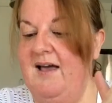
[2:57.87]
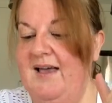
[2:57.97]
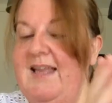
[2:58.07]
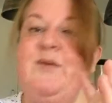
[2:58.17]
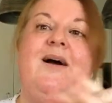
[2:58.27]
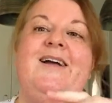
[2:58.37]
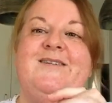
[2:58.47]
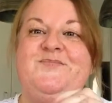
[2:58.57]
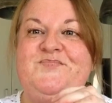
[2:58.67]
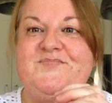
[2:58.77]
Anyway,
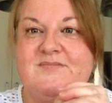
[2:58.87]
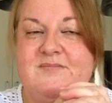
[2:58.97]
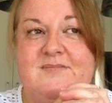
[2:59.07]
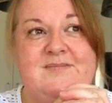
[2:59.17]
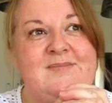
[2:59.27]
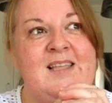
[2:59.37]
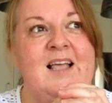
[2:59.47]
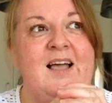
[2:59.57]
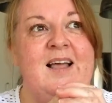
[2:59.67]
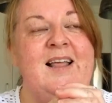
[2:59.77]

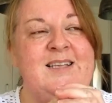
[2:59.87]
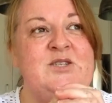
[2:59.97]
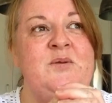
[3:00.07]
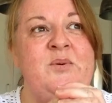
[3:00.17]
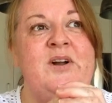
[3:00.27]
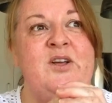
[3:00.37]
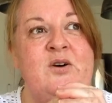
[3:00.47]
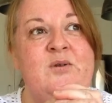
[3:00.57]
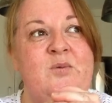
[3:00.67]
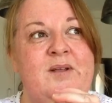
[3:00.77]
he's doing pretty
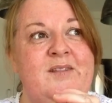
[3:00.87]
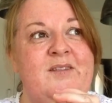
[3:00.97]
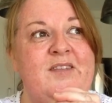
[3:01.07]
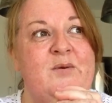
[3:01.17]
good when the thing